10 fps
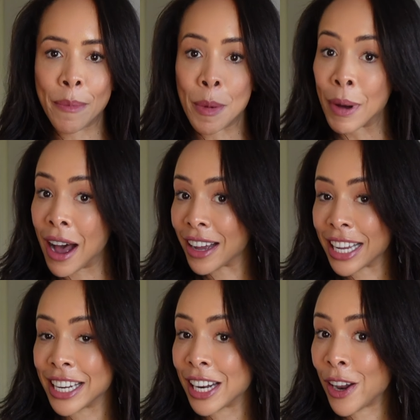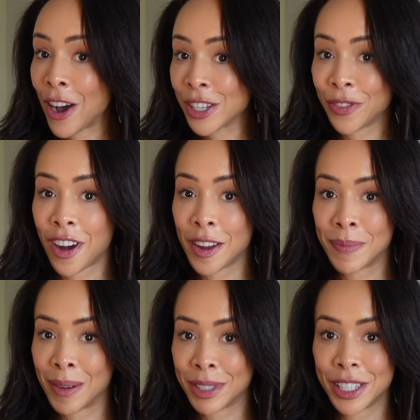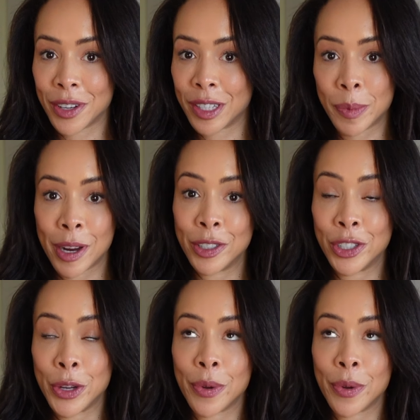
But in the last 5 months since I've spoken to you,